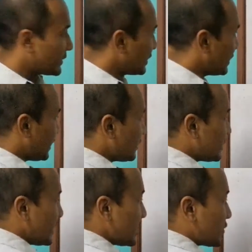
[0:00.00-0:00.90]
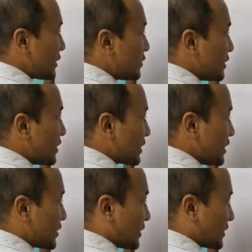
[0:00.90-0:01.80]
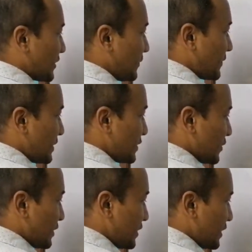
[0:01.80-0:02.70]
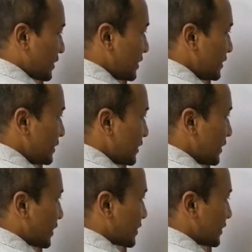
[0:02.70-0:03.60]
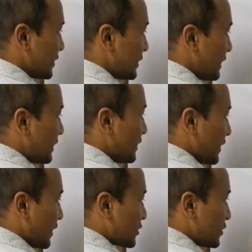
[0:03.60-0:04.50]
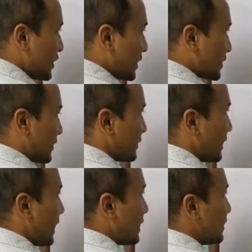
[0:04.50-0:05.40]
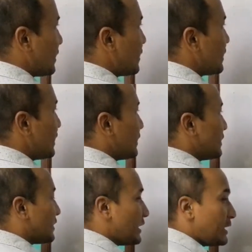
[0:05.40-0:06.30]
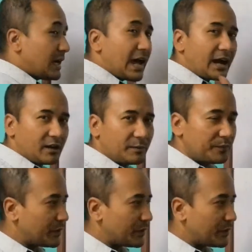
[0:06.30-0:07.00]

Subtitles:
Here they try to deduct each other. So deduction, deduction. Here also deduction, and here they add up.